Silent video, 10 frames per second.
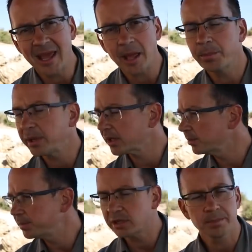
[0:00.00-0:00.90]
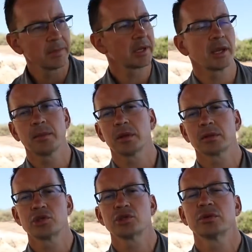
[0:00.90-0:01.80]
happened, I can pick up my camera
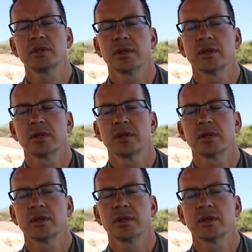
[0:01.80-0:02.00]
and shoot,